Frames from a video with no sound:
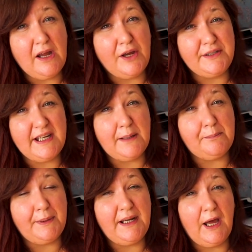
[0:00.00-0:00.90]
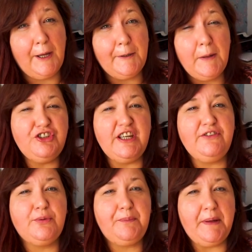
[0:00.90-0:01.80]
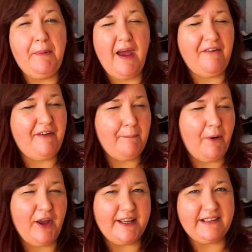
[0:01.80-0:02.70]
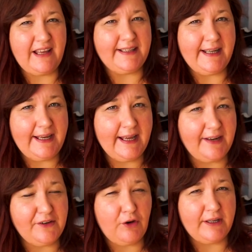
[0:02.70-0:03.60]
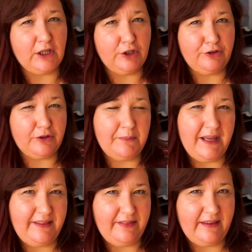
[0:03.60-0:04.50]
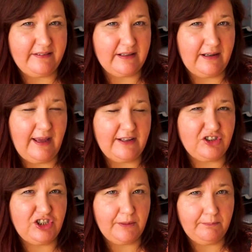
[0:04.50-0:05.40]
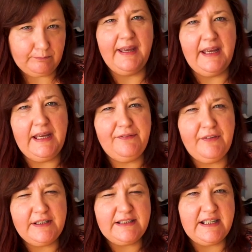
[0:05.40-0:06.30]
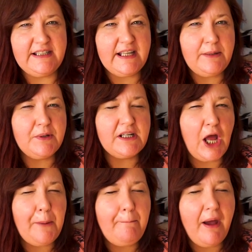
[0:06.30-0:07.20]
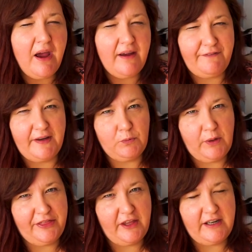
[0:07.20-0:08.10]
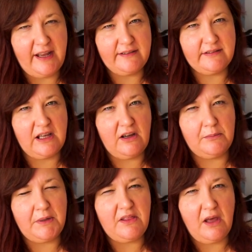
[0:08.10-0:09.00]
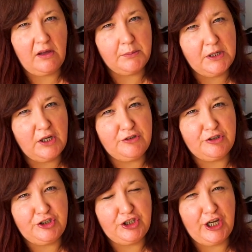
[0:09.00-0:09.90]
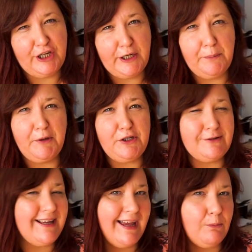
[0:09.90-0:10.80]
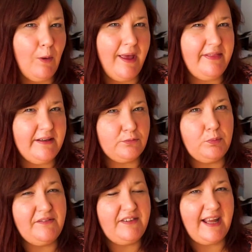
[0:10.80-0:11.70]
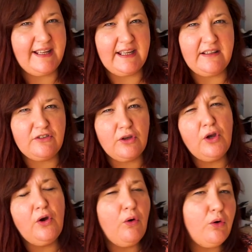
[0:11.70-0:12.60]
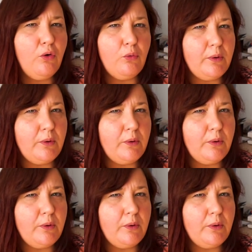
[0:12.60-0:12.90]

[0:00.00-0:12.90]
know down below. Jeans would be perfect but I sadly cannot include them in this collection. If I did they would go perfect with the next garment that I'm going to show you but you can wear this with leggings or